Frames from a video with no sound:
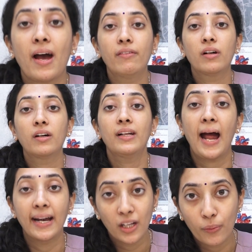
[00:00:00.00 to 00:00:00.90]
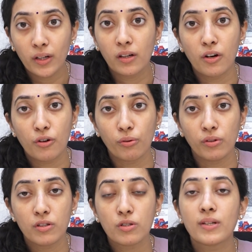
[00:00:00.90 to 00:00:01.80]
have it under adequate
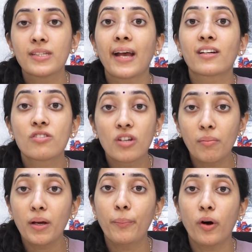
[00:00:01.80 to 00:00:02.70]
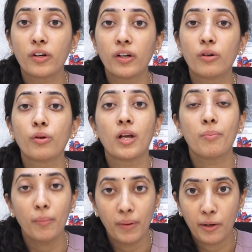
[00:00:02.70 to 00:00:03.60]
control. So it is extremely important to keep
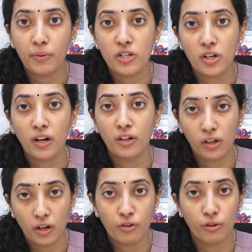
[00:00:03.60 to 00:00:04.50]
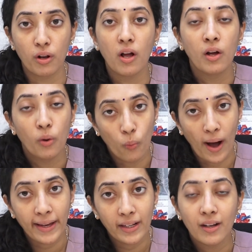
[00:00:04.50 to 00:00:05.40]
your blood pressure under control.
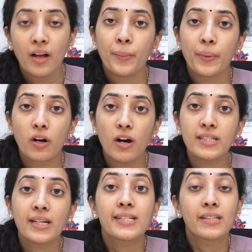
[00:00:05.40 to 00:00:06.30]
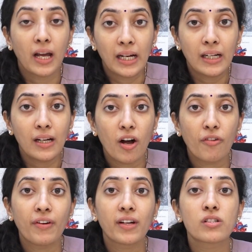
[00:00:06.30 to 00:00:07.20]
Why? Because it silently
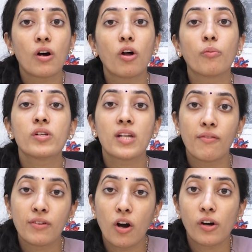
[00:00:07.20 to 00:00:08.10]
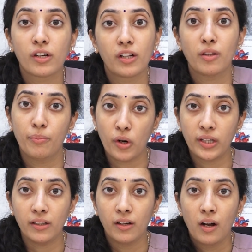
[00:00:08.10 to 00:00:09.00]
affects almost every organ in the
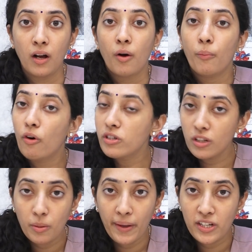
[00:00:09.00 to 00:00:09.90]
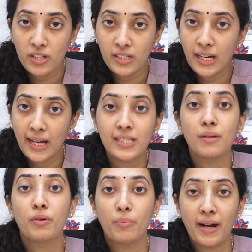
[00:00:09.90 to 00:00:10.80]
body. Most of the patients are
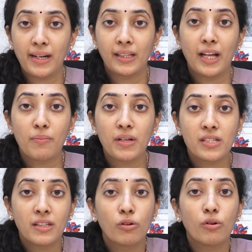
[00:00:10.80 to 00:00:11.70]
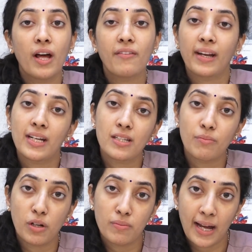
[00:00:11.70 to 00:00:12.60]
asymptomatic. That means they don't have any
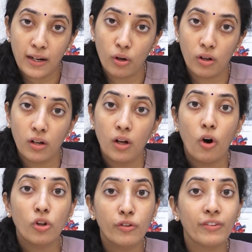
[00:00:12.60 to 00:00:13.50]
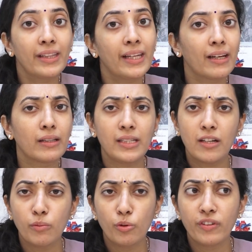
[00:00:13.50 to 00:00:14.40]
symptoms at all. Although we think,
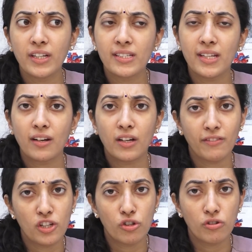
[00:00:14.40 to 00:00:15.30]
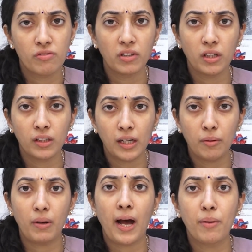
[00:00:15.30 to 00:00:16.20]
seeing movies and TV shows, we think
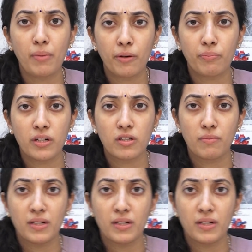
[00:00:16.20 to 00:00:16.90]
that high blood pressure